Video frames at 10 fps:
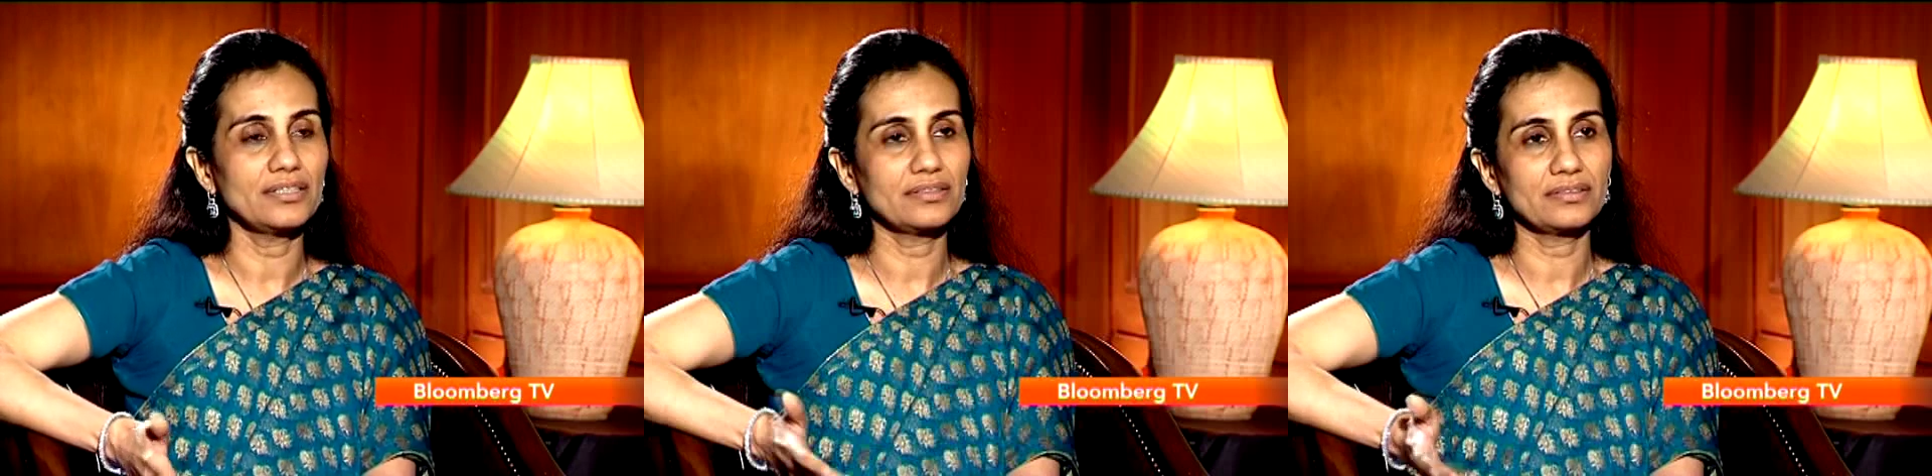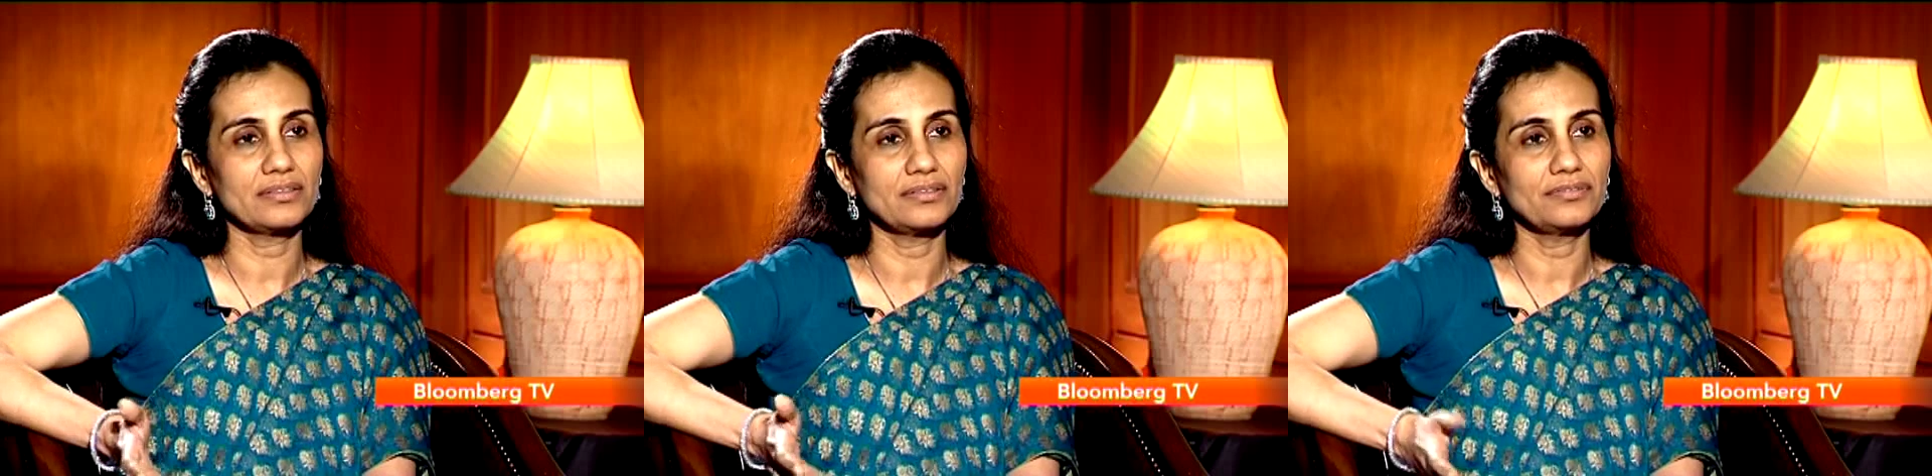are
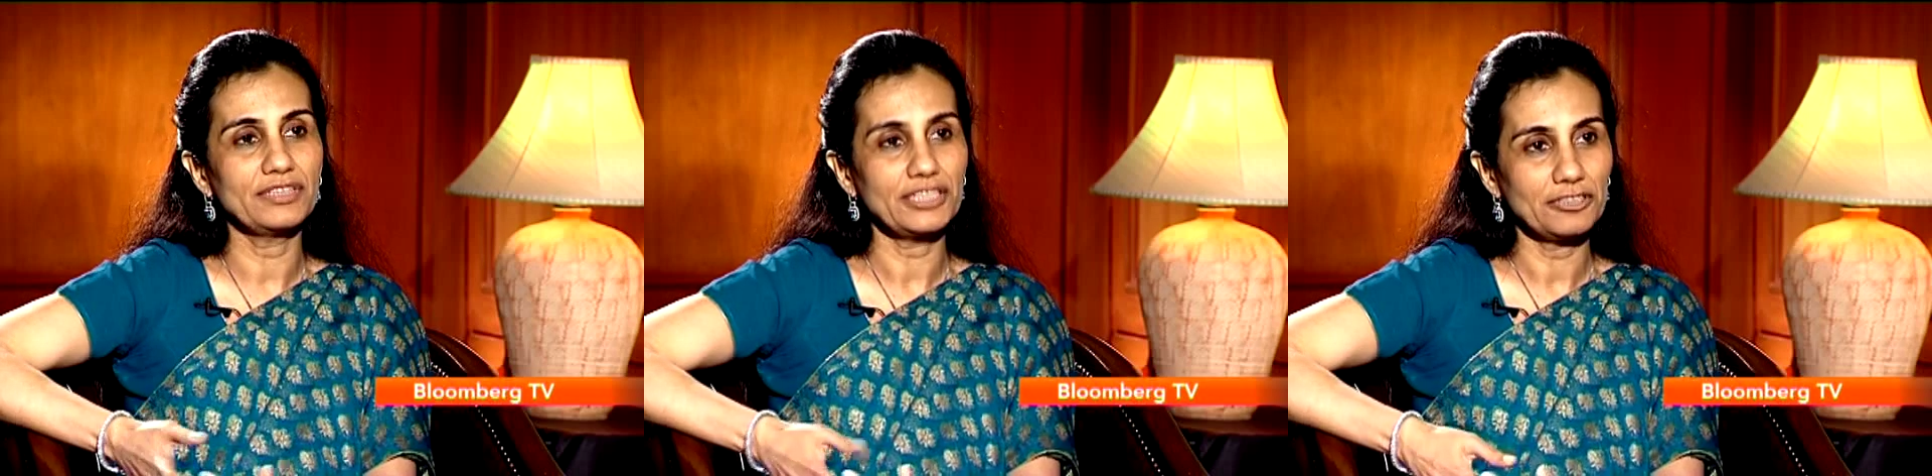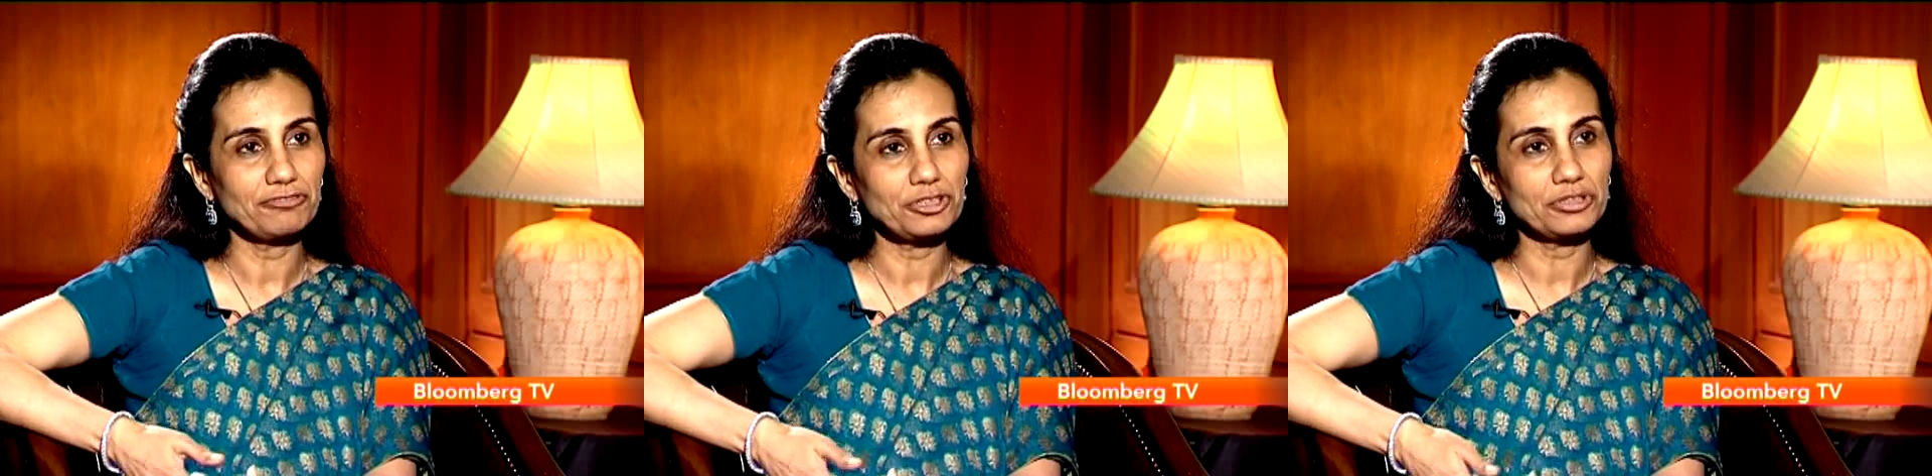uh, very
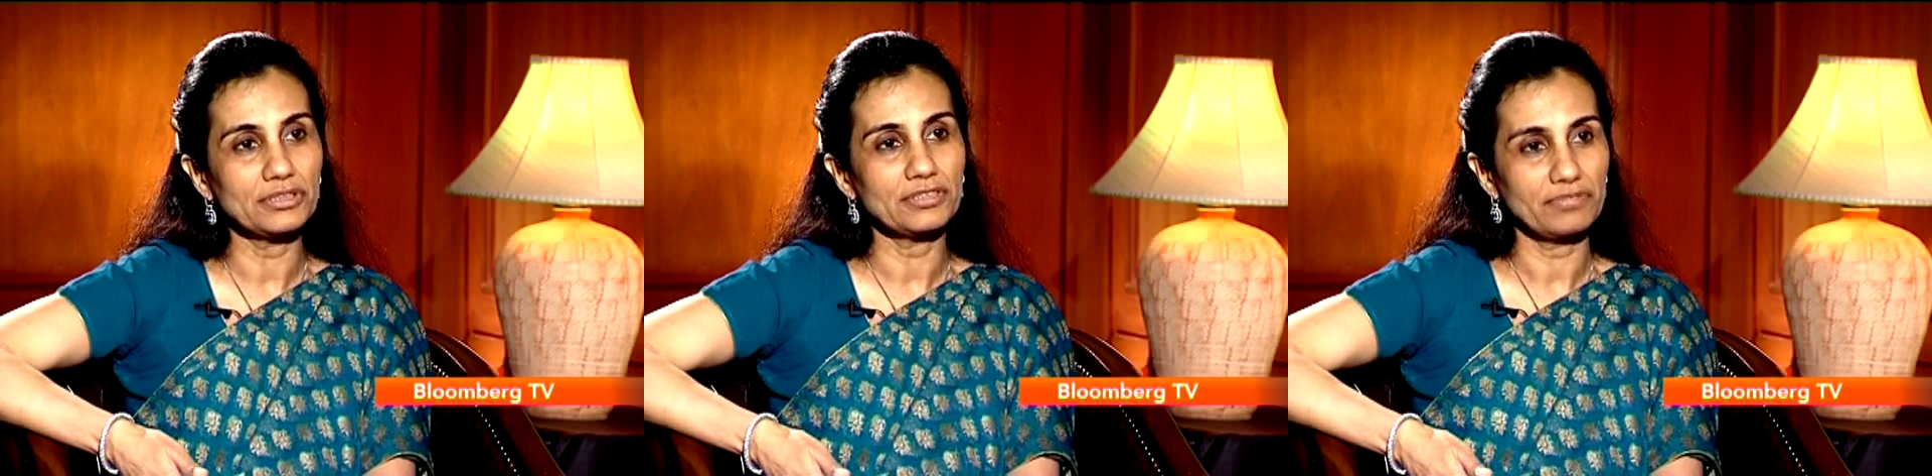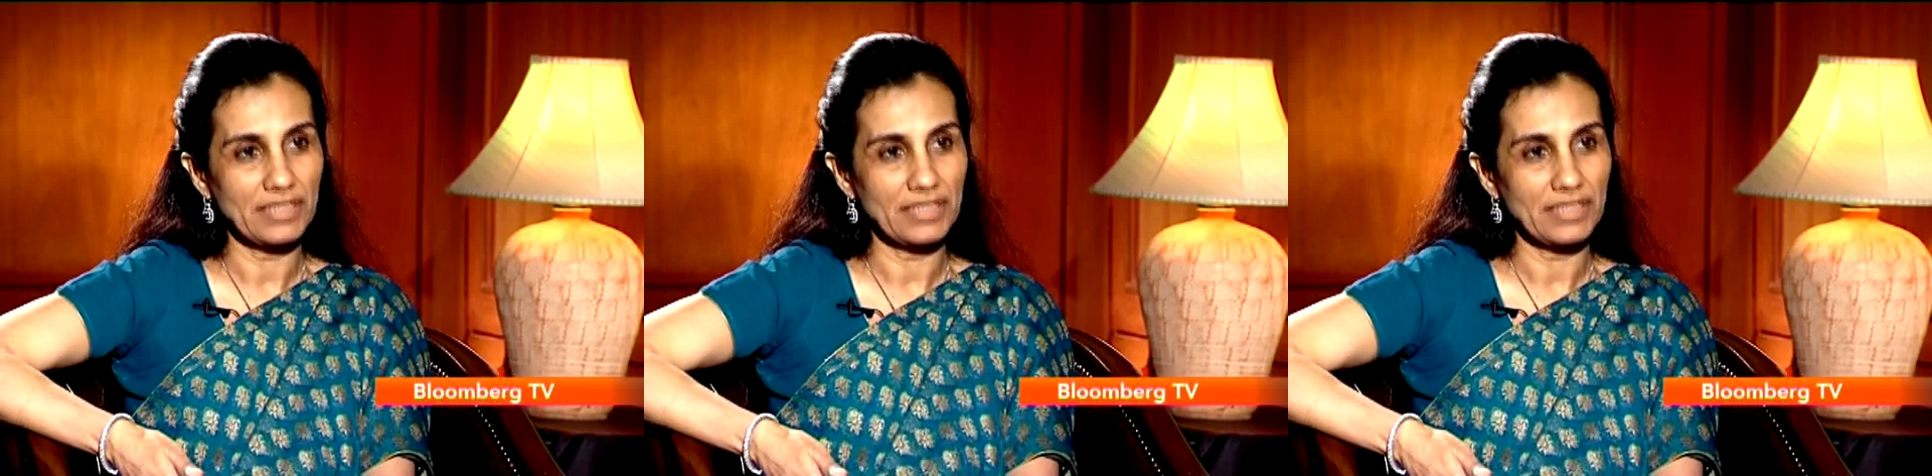efficient and